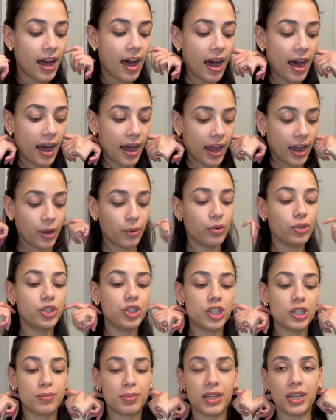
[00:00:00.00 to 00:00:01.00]
I will
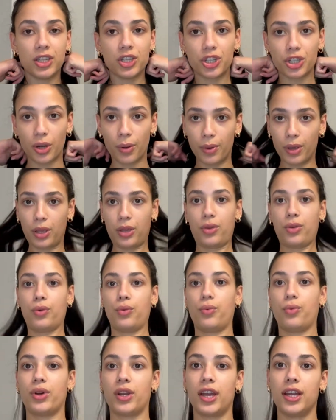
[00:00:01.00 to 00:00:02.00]
just be showing you
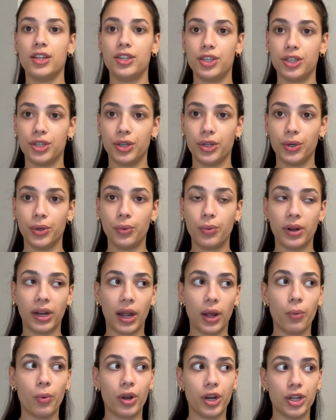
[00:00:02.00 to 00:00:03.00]
what I do when I
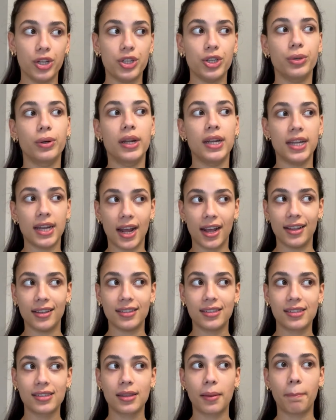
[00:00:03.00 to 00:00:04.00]
want to do a
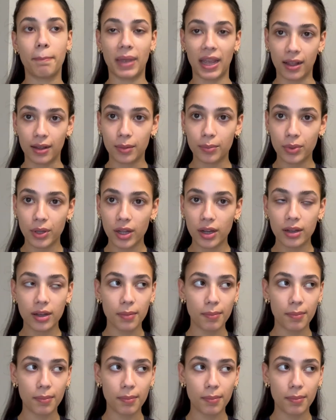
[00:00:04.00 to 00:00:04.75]
nice makeup look.